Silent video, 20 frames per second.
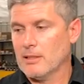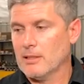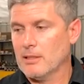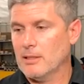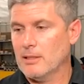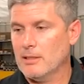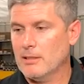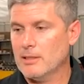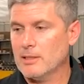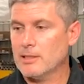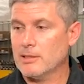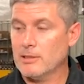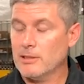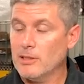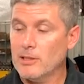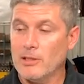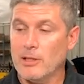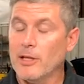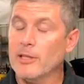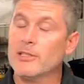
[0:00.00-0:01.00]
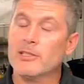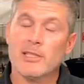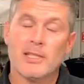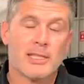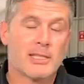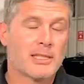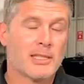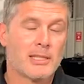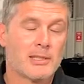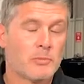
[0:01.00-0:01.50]

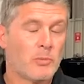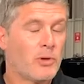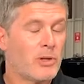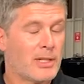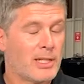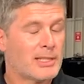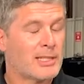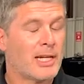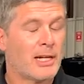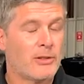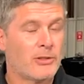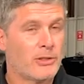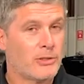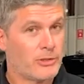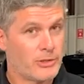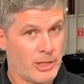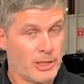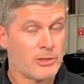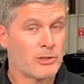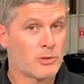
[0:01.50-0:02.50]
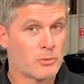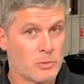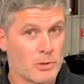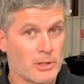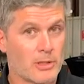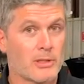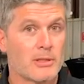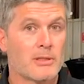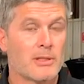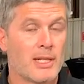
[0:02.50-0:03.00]
it's more or less how your injectors
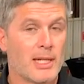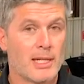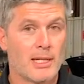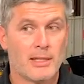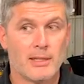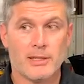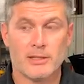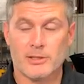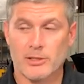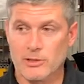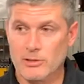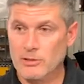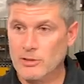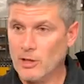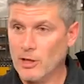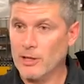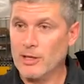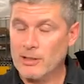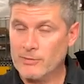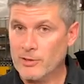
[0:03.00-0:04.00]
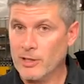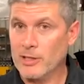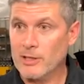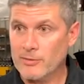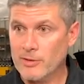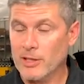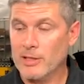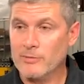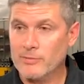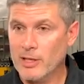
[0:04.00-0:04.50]
work. It's just on, off, on, off,
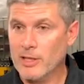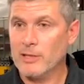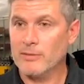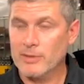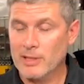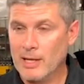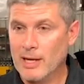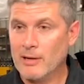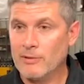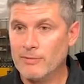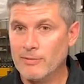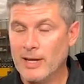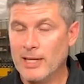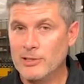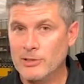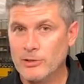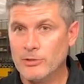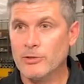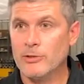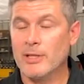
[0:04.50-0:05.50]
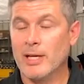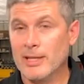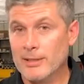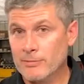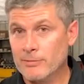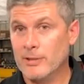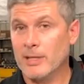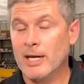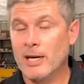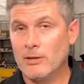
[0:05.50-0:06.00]
on, off, on, off, and how fast you do that and
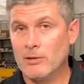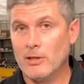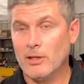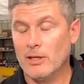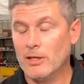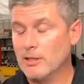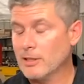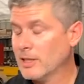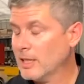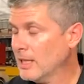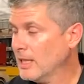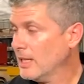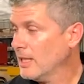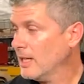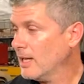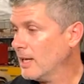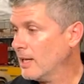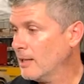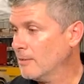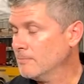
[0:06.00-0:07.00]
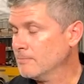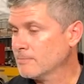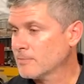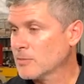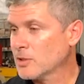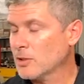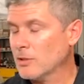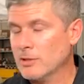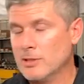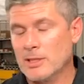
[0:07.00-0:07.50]
for how long.
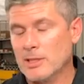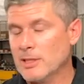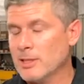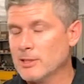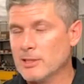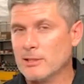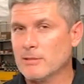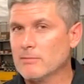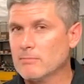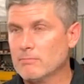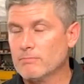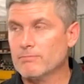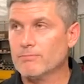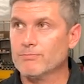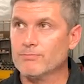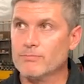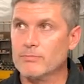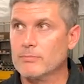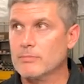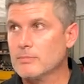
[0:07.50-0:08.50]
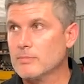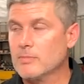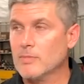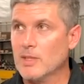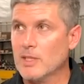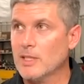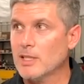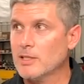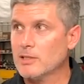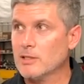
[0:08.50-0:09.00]
So
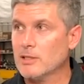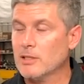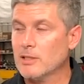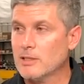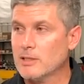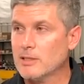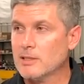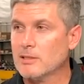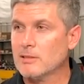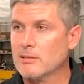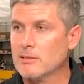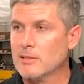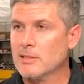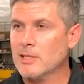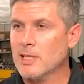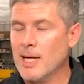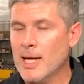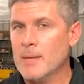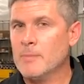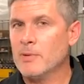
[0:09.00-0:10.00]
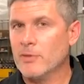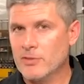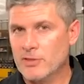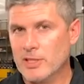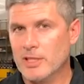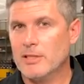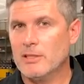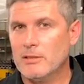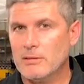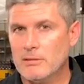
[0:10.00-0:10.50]
it's a type of
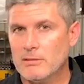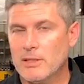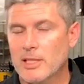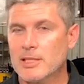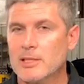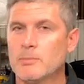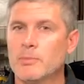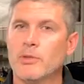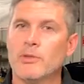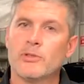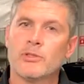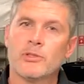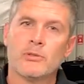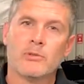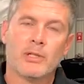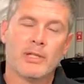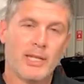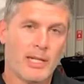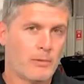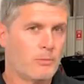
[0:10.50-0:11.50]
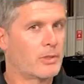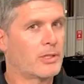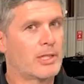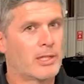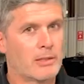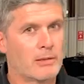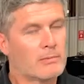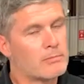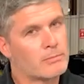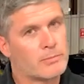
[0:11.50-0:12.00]
signal as opposed to a
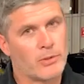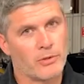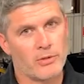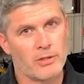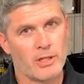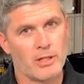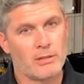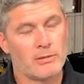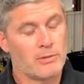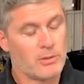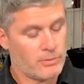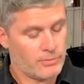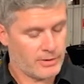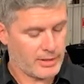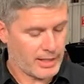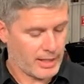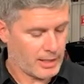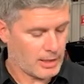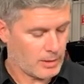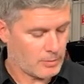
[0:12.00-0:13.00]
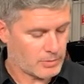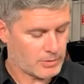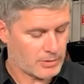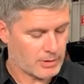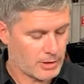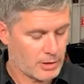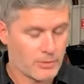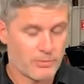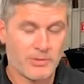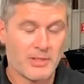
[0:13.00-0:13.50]
networking protocol. Hopefully that helps.
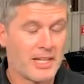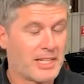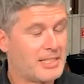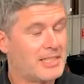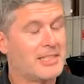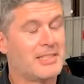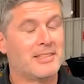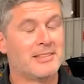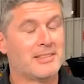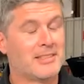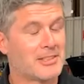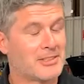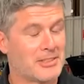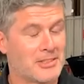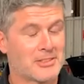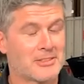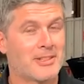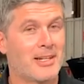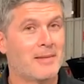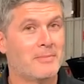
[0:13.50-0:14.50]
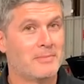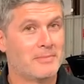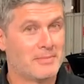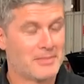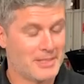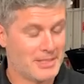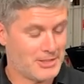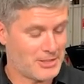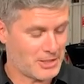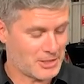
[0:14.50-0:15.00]
And hopefully I didn't just describe
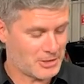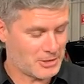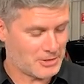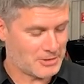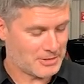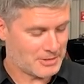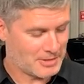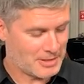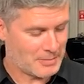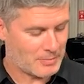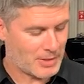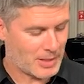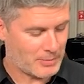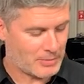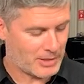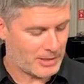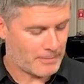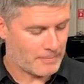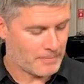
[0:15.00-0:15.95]
injectors improperly.